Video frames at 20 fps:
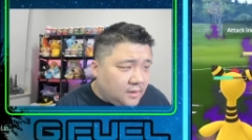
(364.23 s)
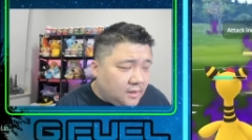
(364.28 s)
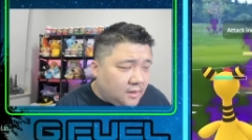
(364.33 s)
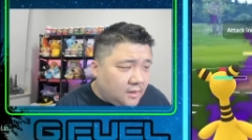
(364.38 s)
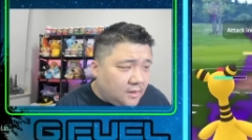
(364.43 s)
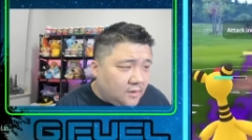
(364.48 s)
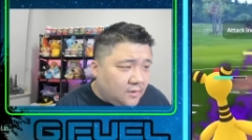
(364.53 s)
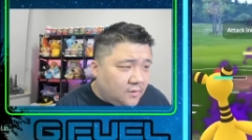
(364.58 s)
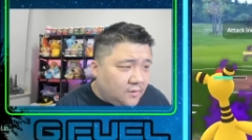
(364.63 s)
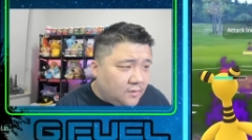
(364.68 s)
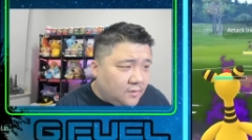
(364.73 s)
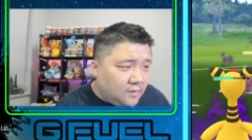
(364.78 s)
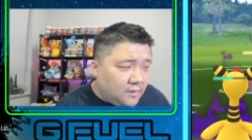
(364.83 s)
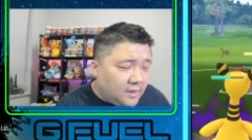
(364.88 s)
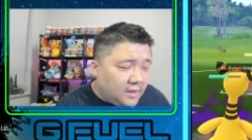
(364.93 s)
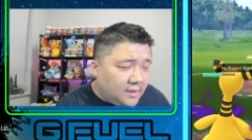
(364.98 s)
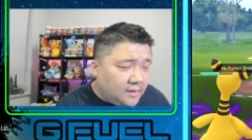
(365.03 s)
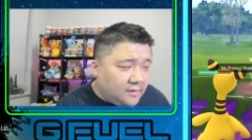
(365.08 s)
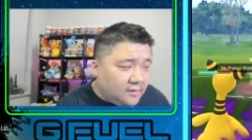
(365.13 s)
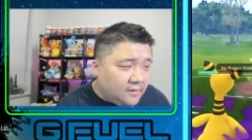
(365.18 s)
Oh,
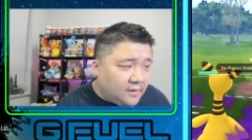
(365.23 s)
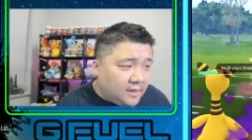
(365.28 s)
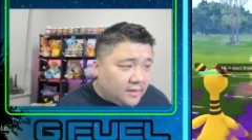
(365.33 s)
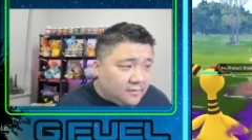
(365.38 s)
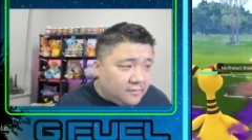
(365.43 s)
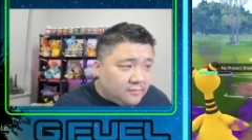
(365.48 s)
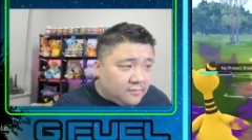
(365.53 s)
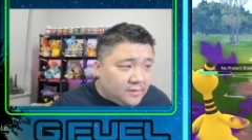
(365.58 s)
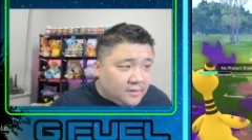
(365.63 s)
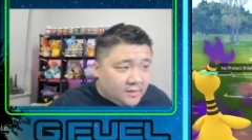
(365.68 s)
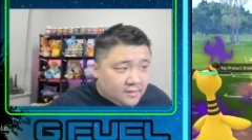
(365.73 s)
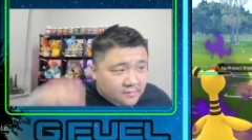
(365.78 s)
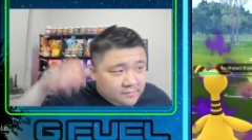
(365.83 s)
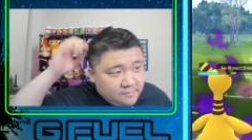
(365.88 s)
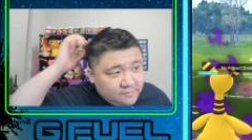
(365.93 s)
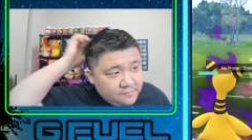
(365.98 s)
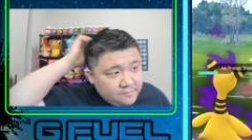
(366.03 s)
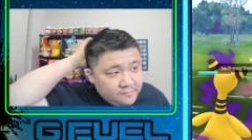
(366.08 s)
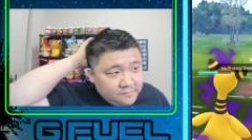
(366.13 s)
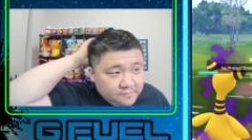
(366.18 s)
okay, okay. Well,
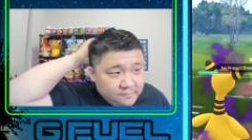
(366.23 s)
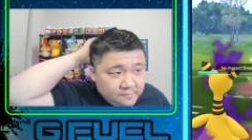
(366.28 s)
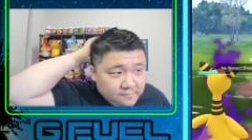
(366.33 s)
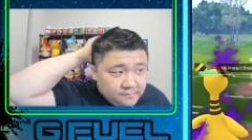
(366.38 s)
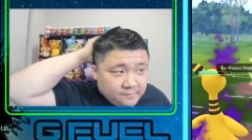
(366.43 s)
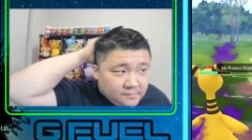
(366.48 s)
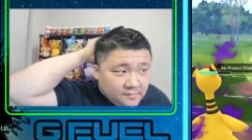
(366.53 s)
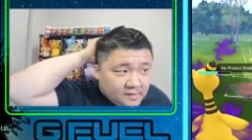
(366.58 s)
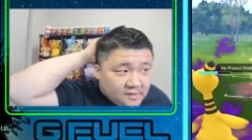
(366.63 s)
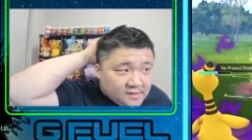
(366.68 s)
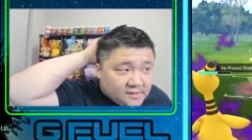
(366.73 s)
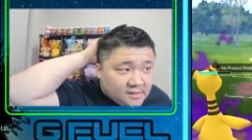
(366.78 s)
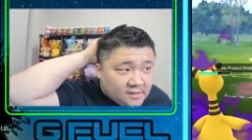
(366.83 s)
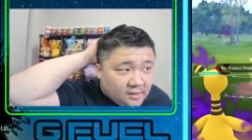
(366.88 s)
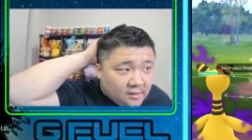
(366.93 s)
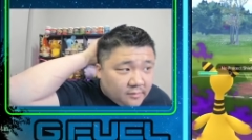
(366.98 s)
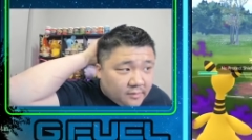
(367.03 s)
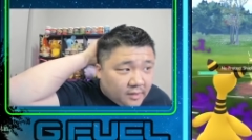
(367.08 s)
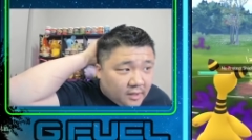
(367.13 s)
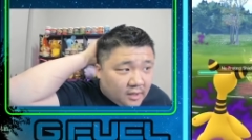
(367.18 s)
this is a
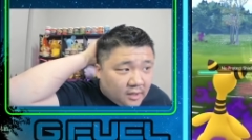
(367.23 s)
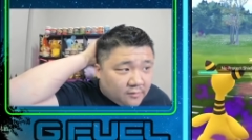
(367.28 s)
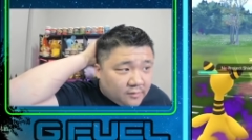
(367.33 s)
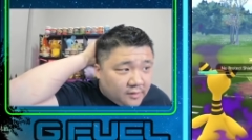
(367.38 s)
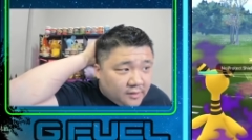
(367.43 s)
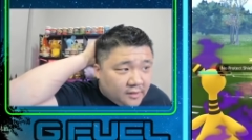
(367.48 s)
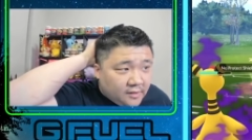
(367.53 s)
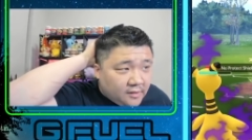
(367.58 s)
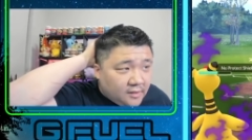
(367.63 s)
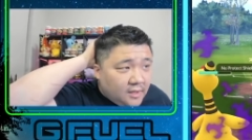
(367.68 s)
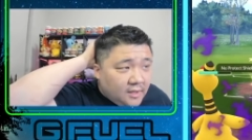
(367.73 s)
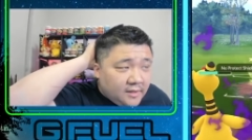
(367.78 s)
little bit awkward here.